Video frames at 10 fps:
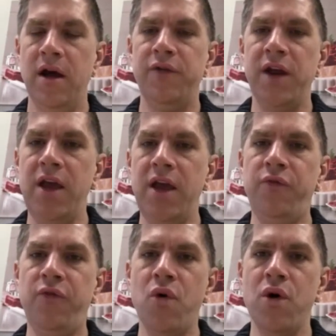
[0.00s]
of an
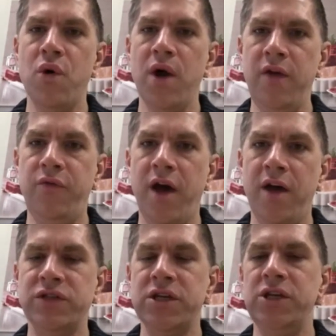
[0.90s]
A4 or
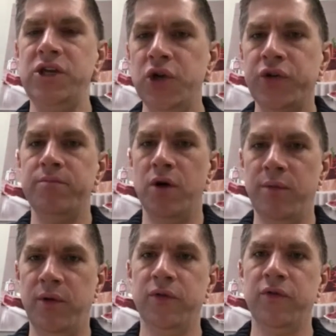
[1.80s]
A5. It's a yield and
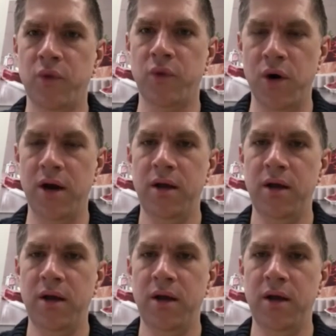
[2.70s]
marble score.